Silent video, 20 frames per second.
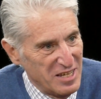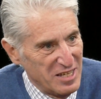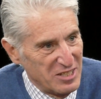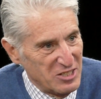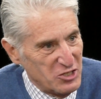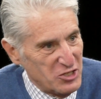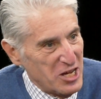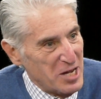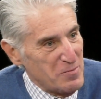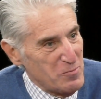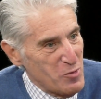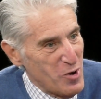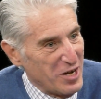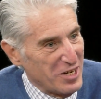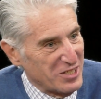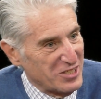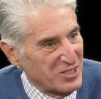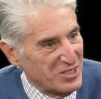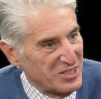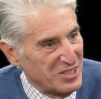
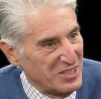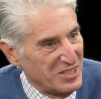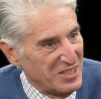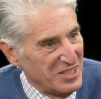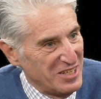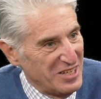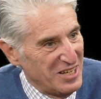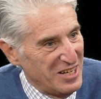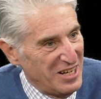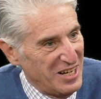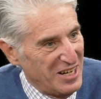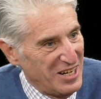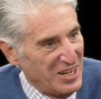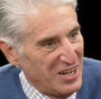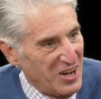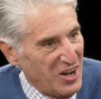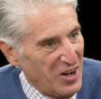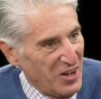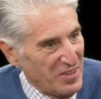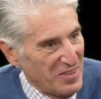Shamrocks uh,
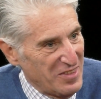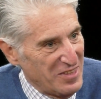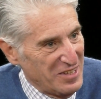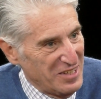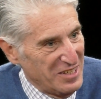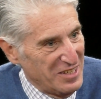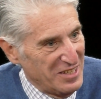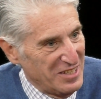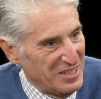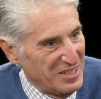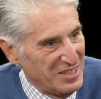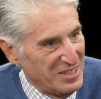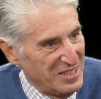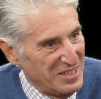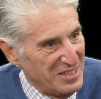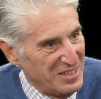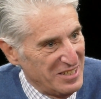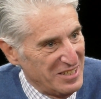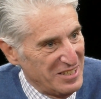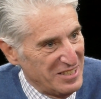on the uh,
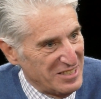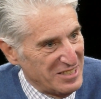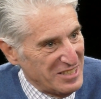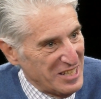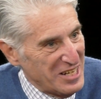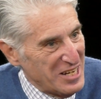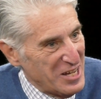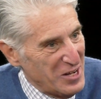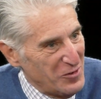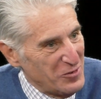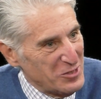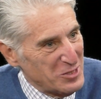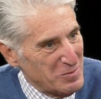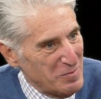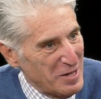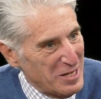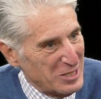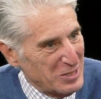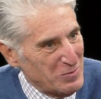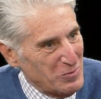St. Helena's
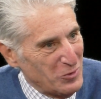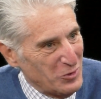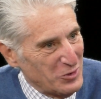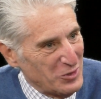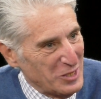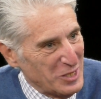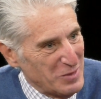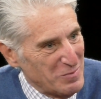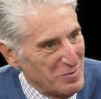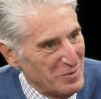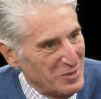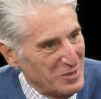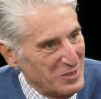basketball team.